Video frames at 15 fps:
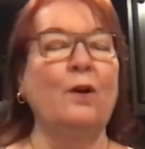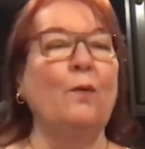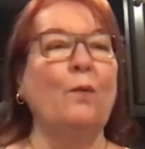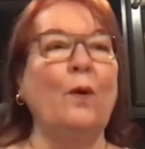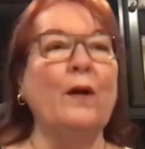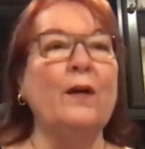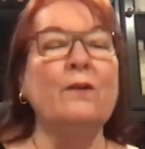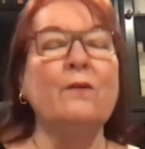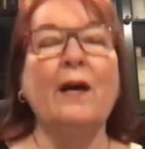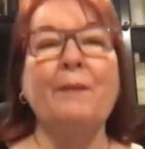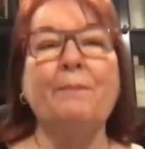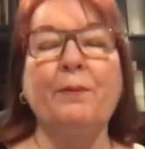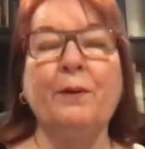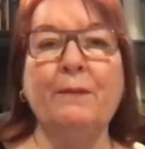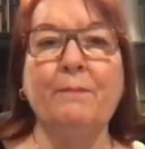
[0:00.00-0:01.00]
where do I
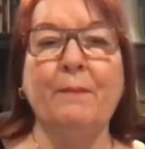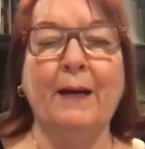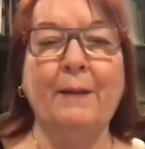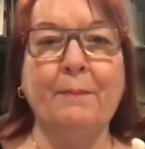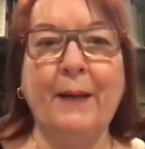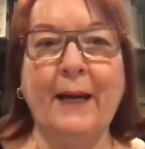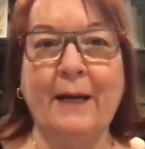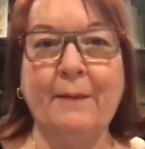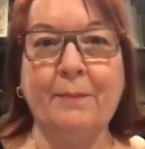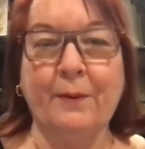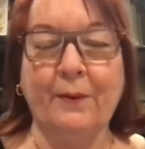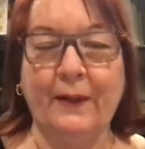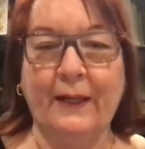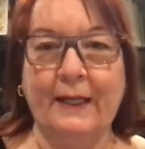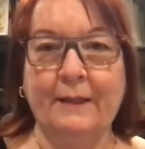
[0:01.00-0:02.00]
put my
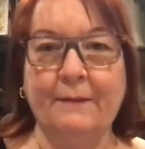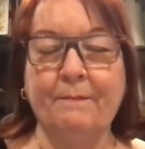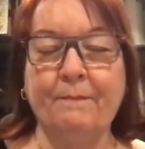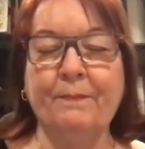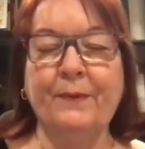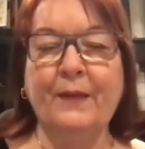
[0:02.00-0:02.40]
paper in?